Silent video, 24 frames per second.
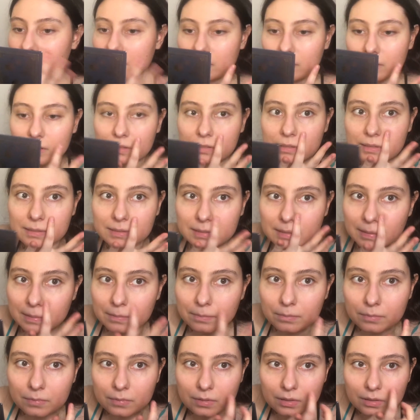except
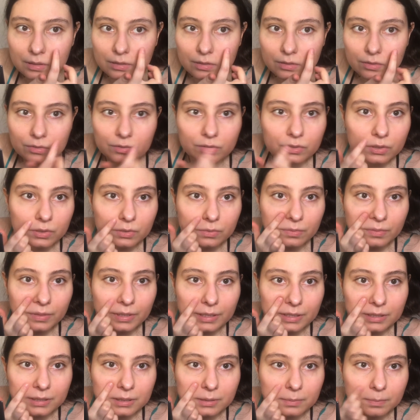those
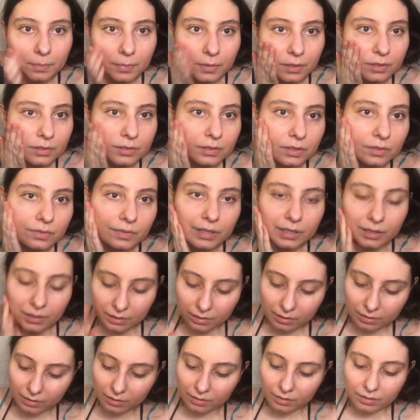red spots right
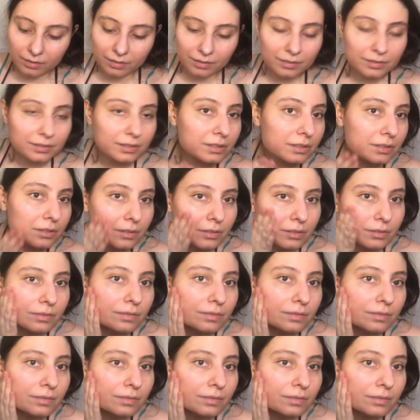here. So